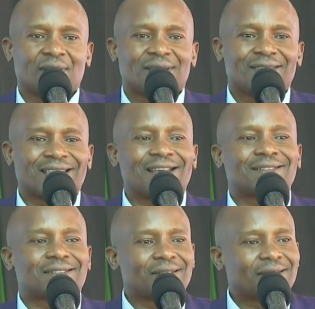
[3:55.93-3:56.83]

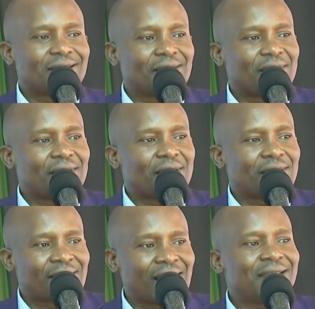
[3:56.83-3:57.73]
that
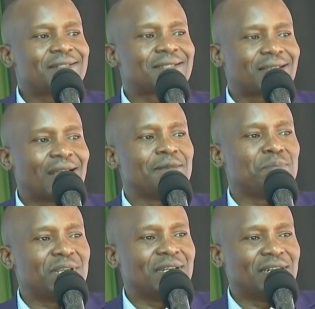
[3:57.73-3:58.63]
rights can
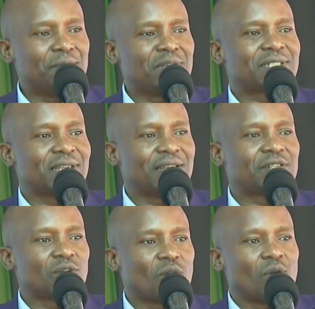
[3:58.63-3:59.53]
be
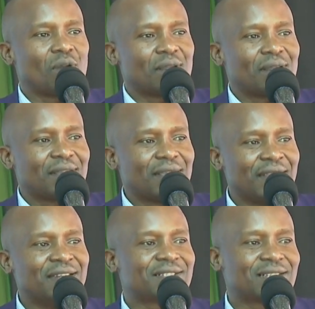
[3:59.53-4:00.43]
limited
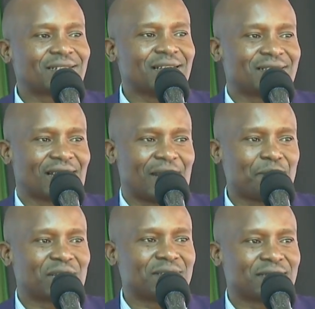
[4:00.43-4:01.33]
in certain
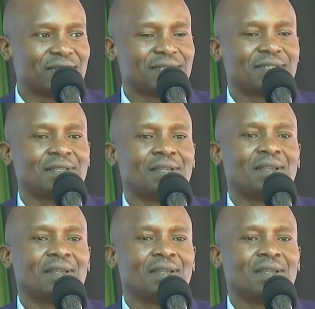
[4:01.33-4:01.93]
circumstances